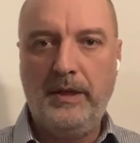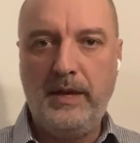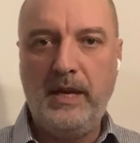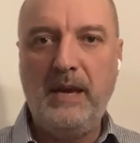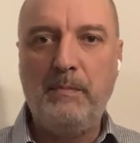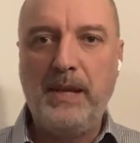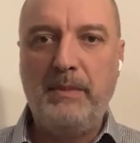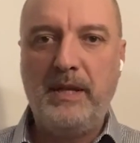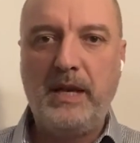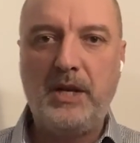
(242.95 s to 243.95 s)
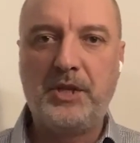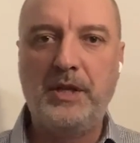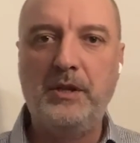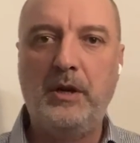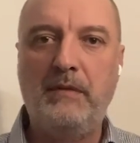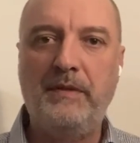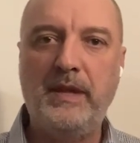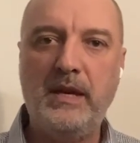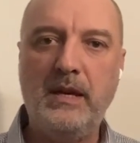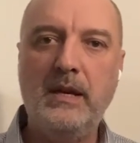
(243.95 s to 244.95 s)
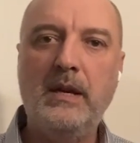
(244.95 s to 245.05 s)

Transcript: the implementation of the